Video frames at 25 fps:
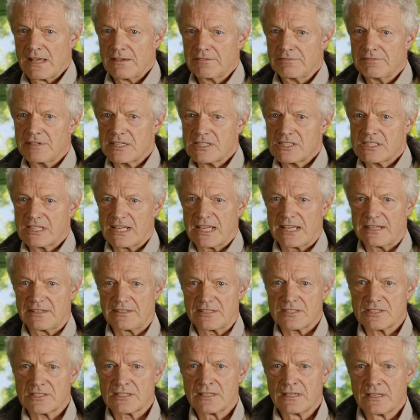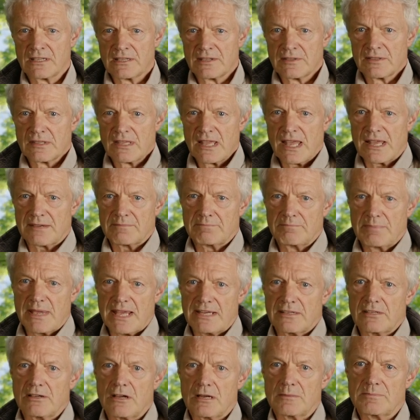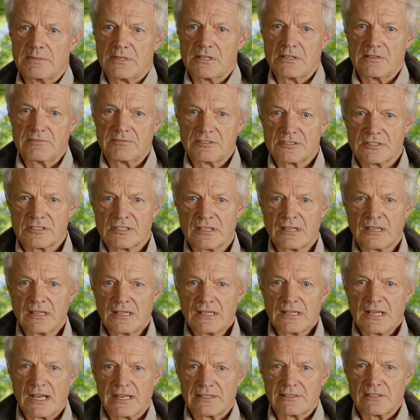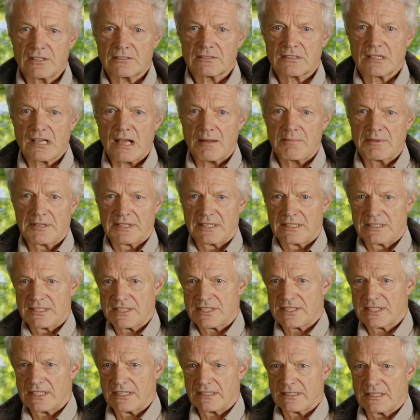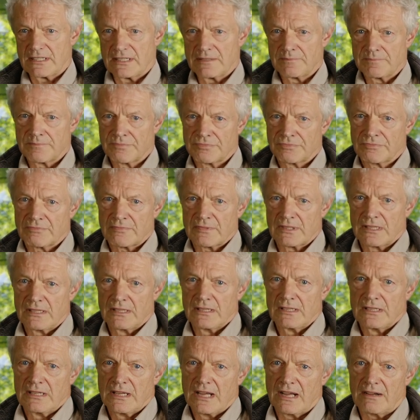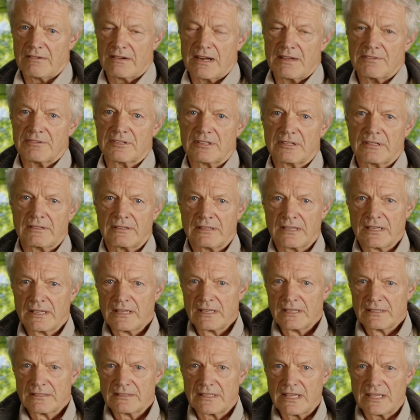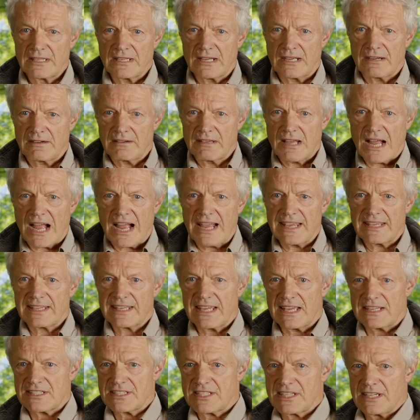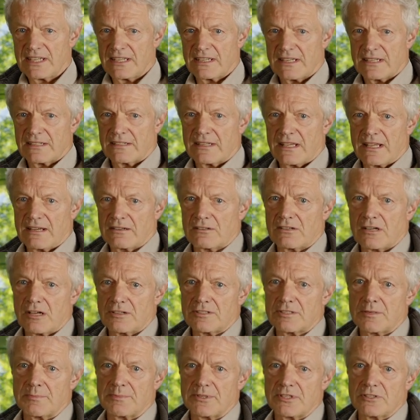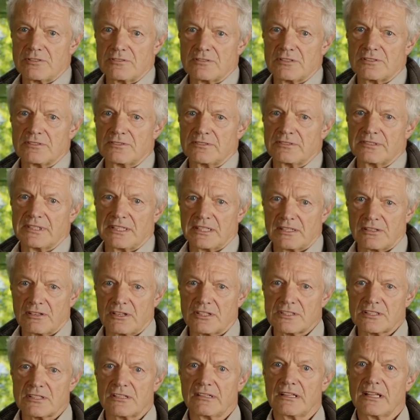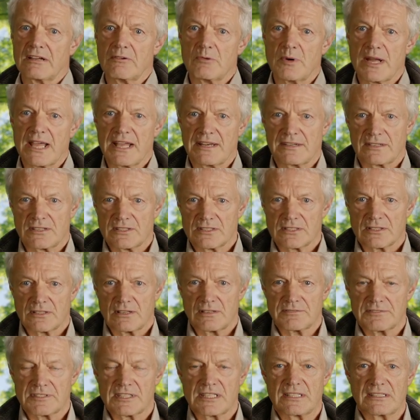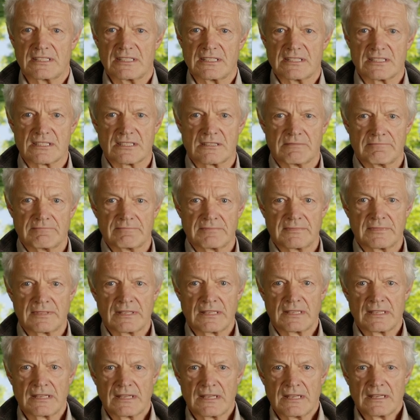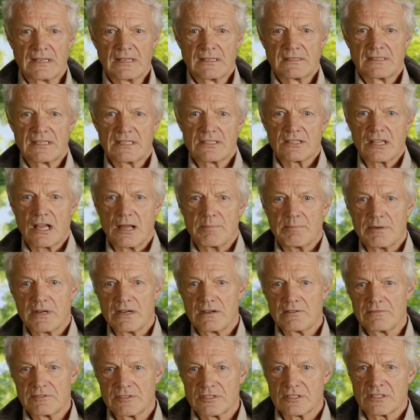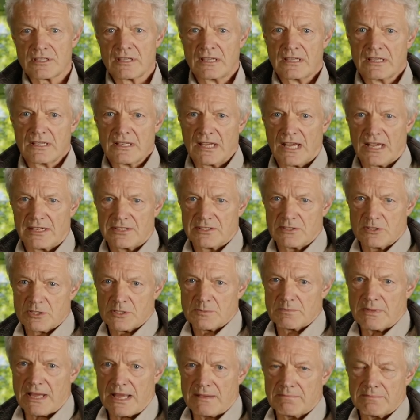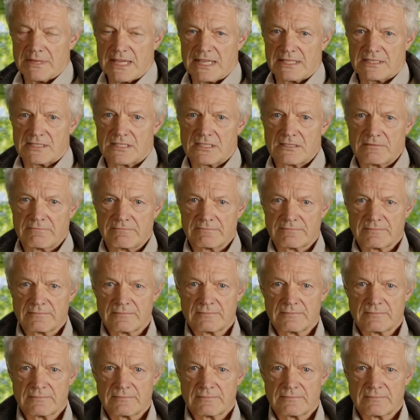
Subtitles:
Fish ladders and bat hopovers are not common in the city. However, they are eye-catching and can contribute to the ecological awareness of cities. These hopovers are used by bats.